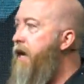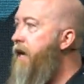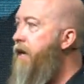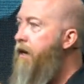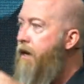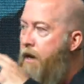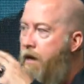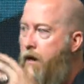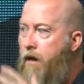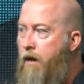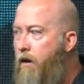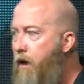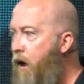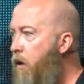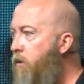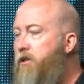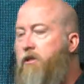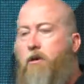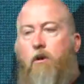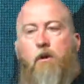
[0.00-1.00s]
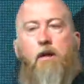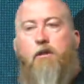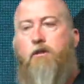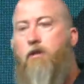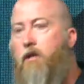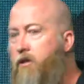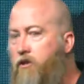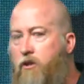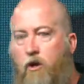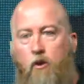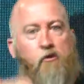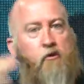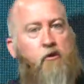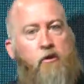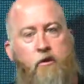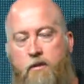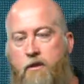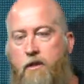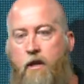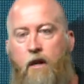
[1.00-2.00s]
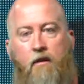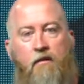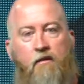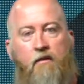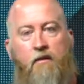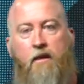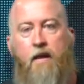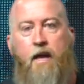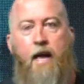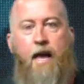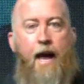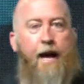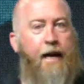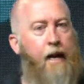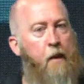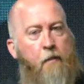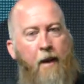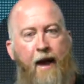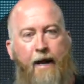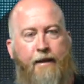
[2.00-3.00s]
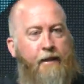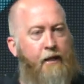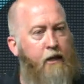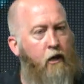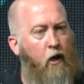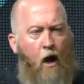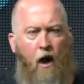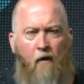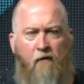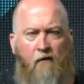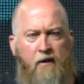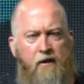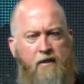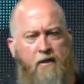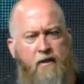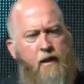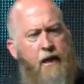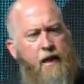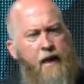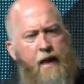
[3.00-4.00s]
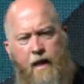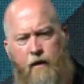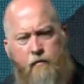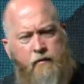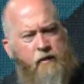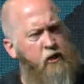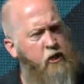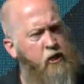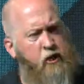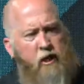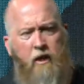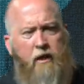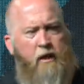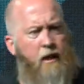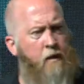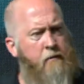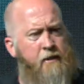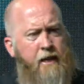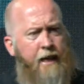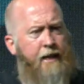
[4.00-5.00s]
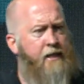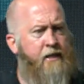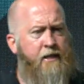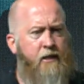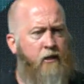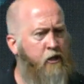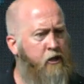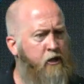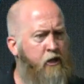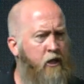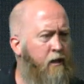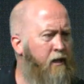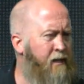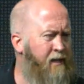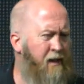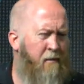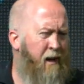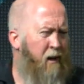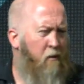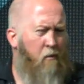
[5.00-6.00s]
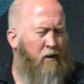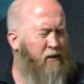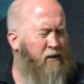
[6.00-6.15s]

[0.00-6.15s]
and like, you know, what's going on? Let's, let's go through some stuff. I get back to the office and I'm shook. I'm like, still shook because I'm